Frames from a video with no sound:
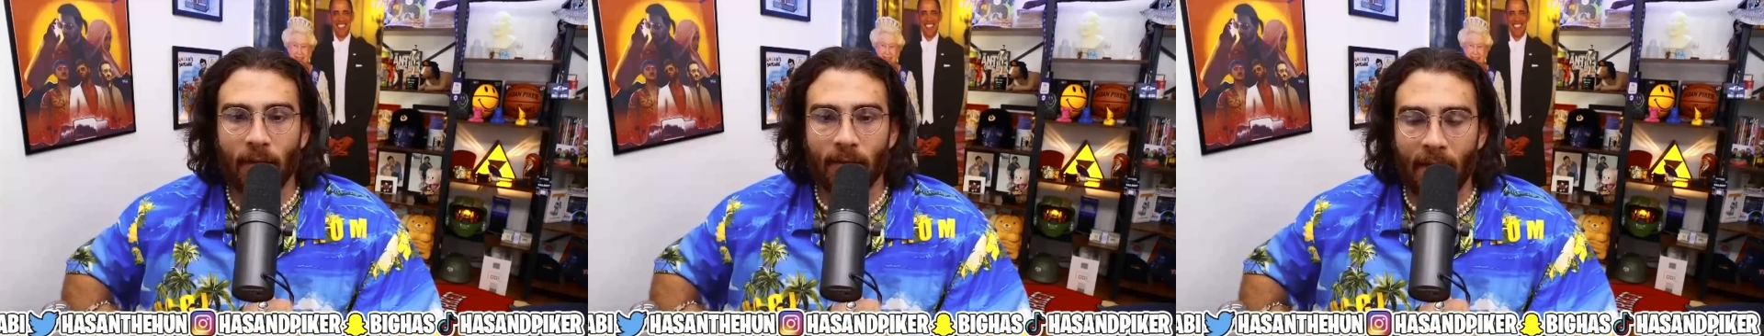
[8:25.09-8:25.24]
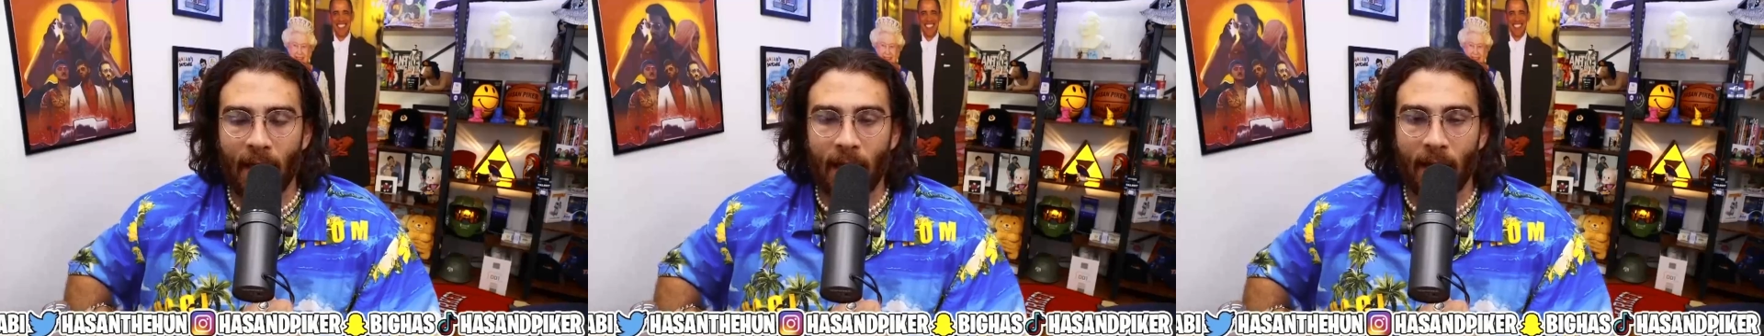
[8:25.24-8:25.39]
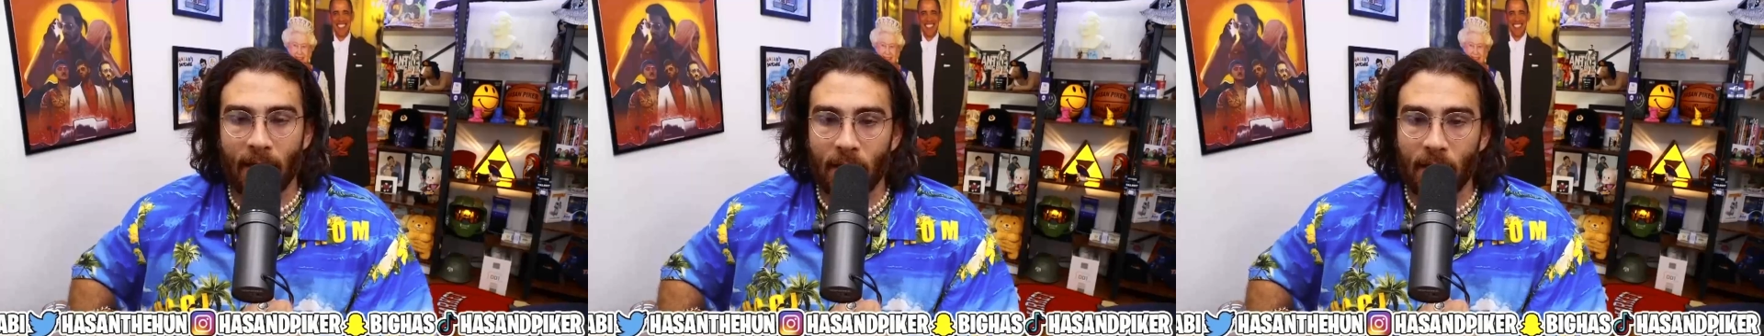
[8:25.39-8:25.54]

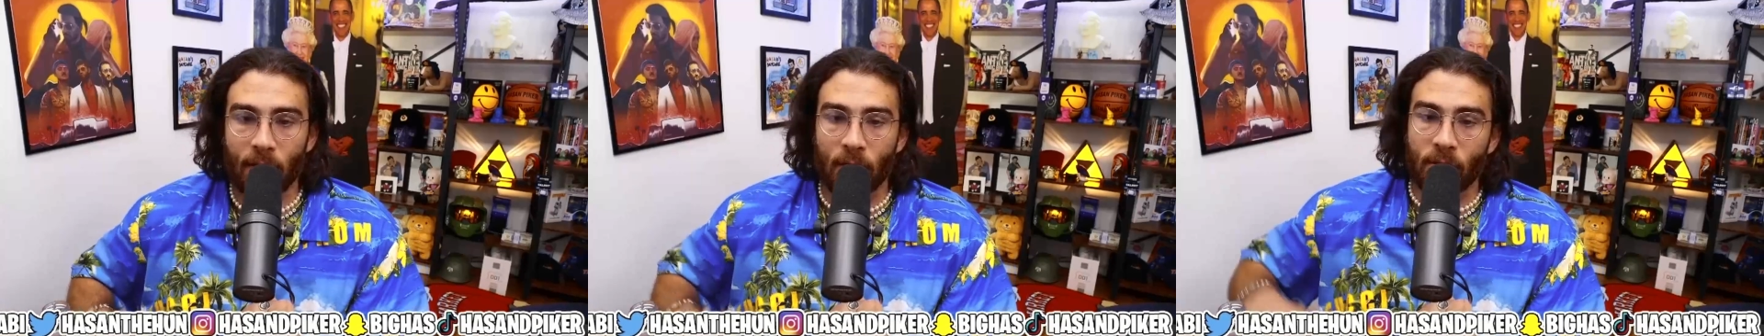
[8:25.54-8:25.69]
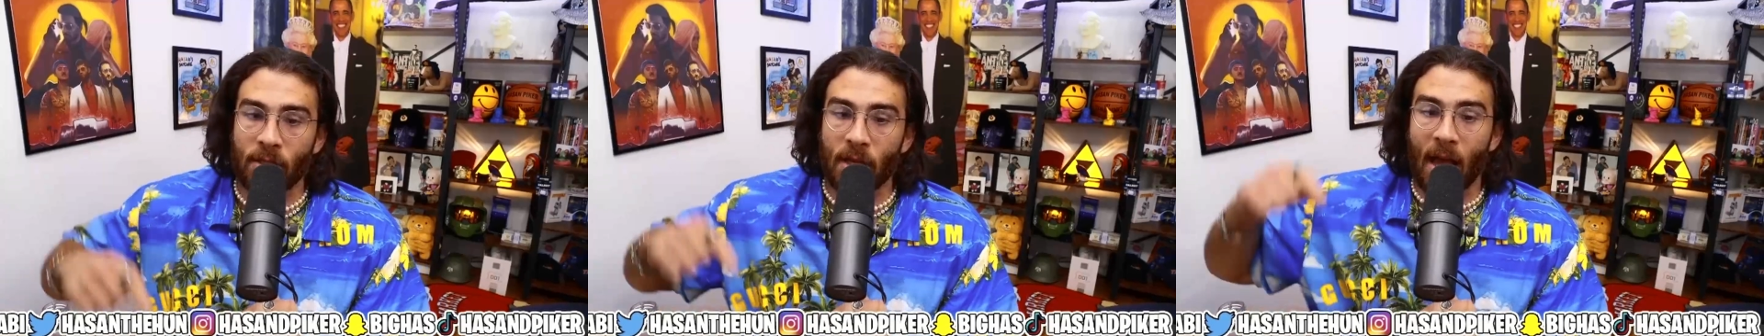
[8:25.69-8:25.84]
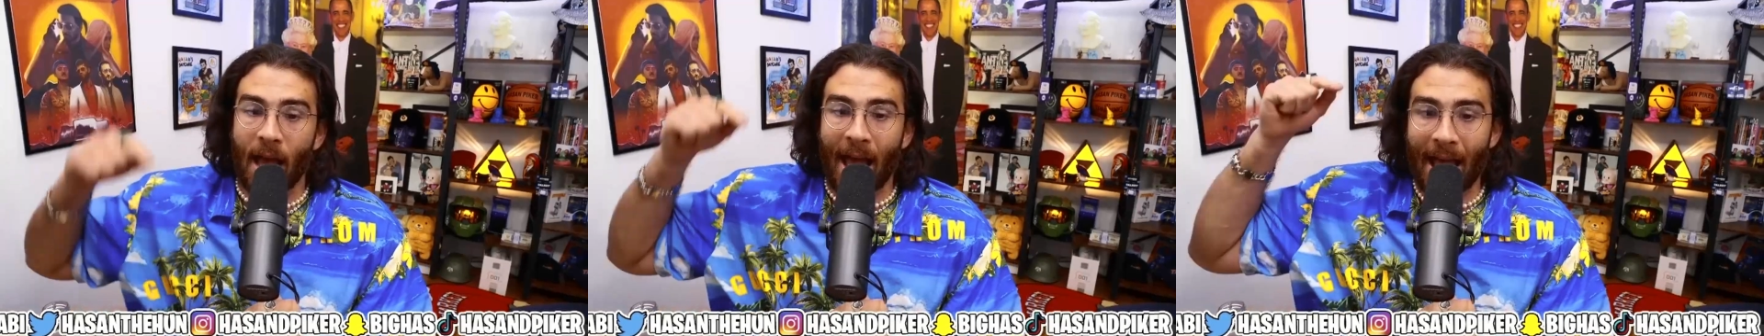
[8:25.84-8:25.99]
10
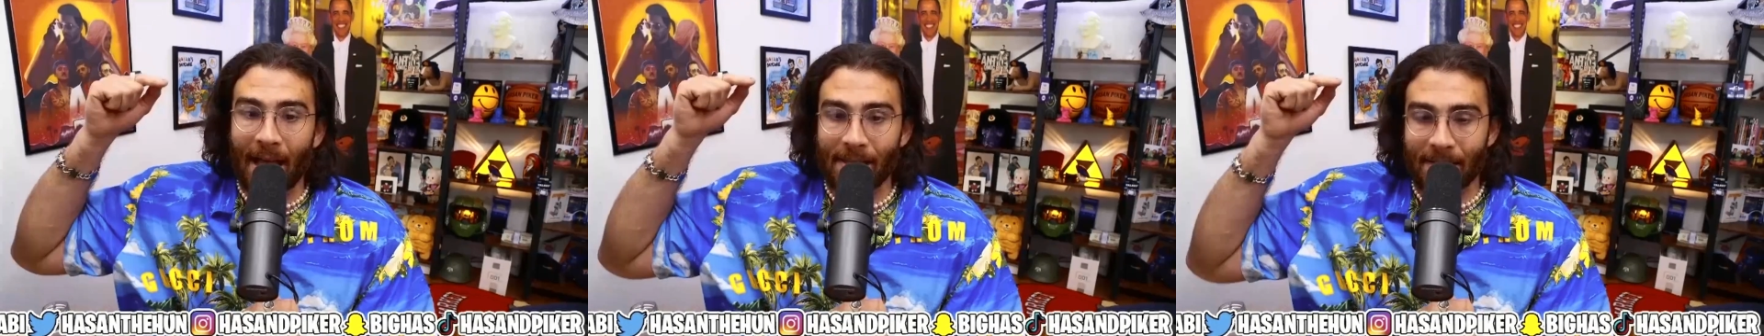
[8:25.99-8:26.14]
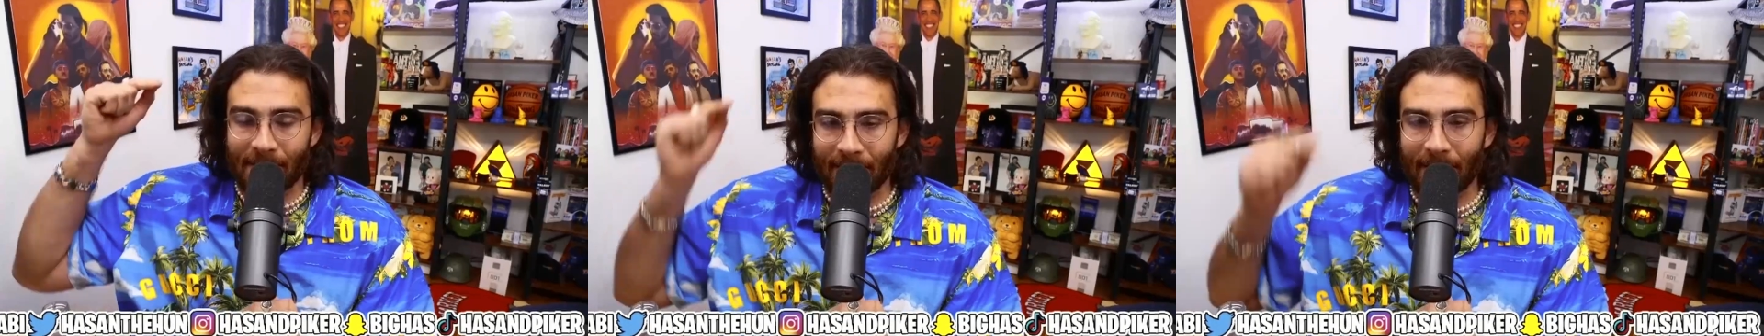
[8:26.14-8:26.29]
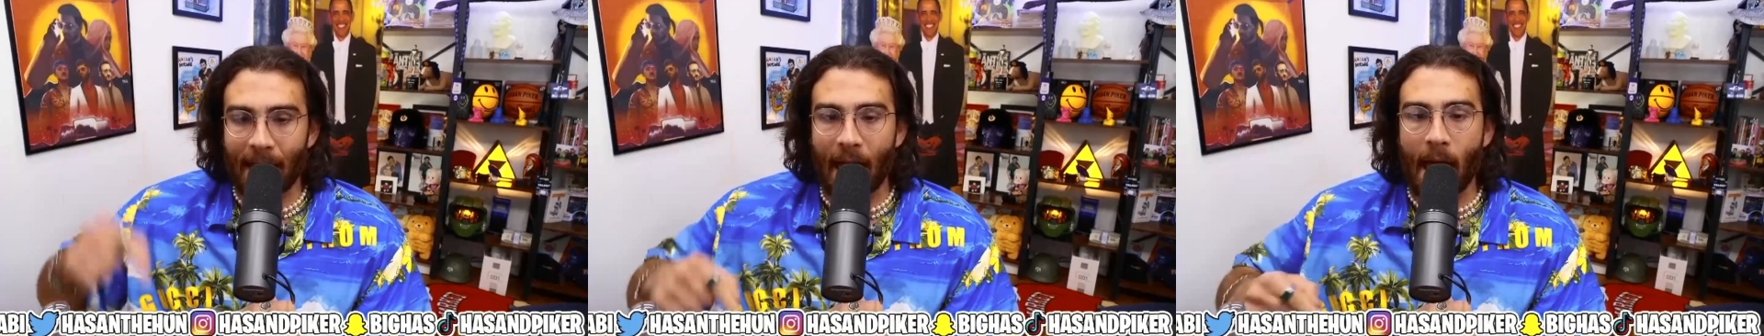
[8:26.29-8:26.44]
years has
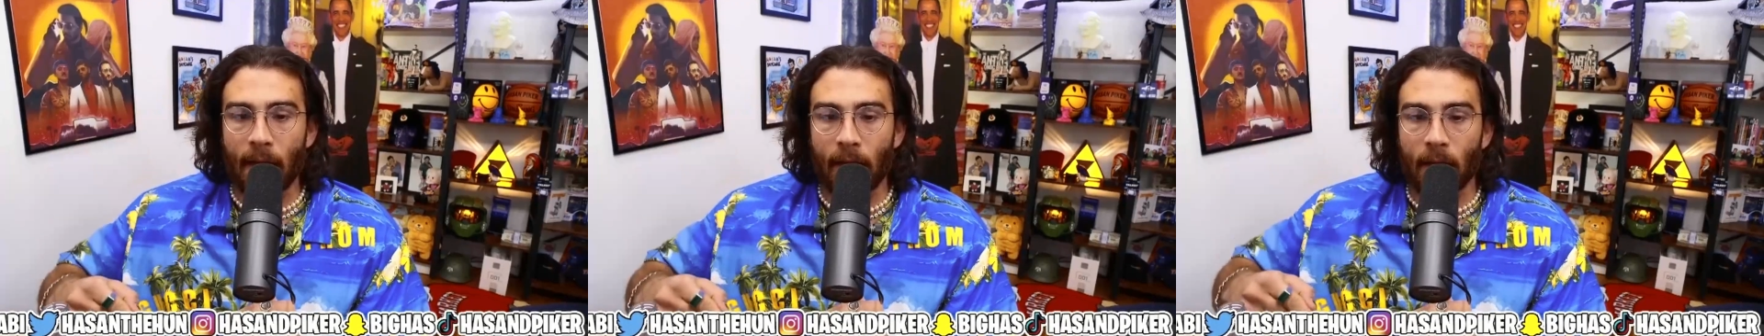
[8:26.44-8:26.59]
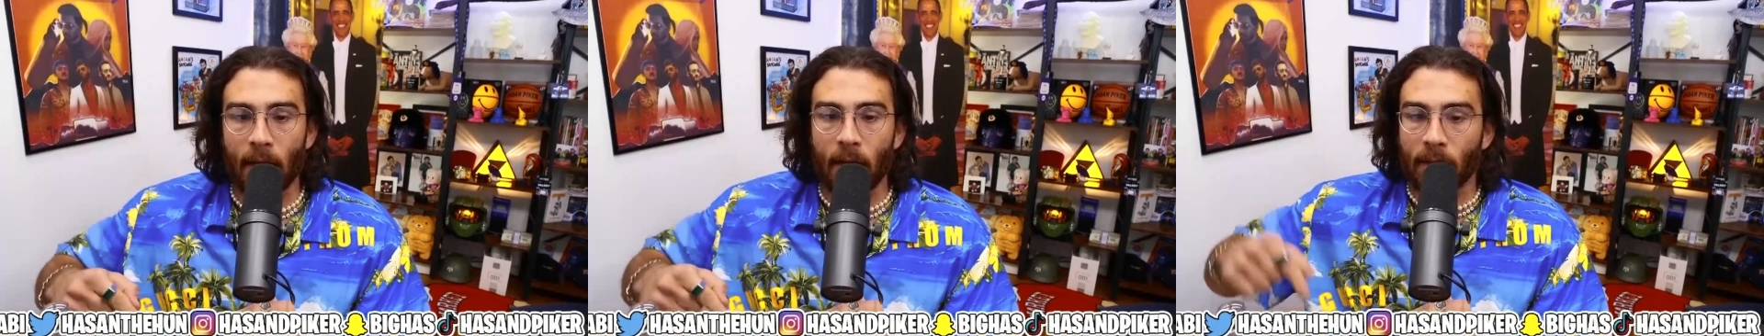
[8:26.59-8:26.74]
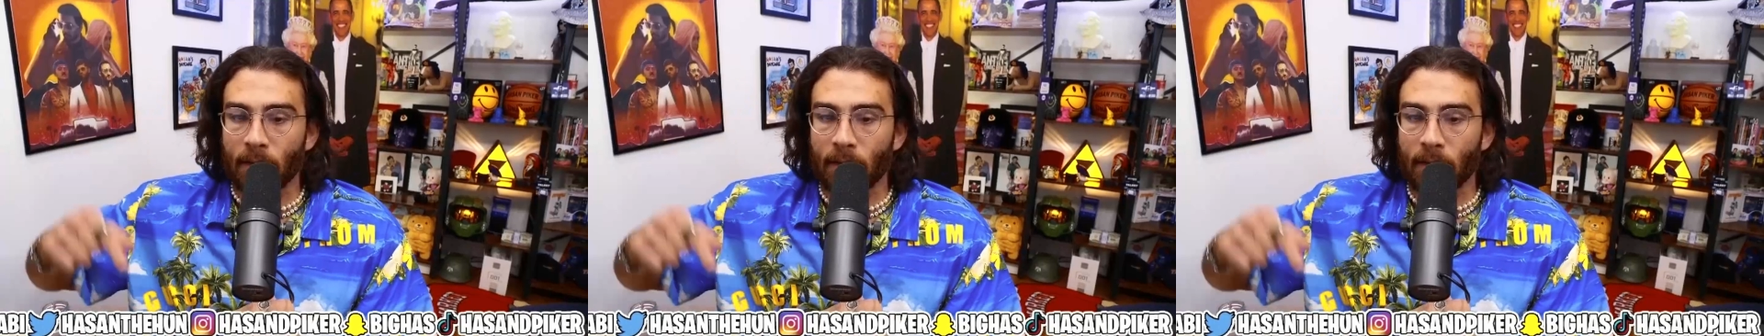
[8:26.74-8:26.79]
said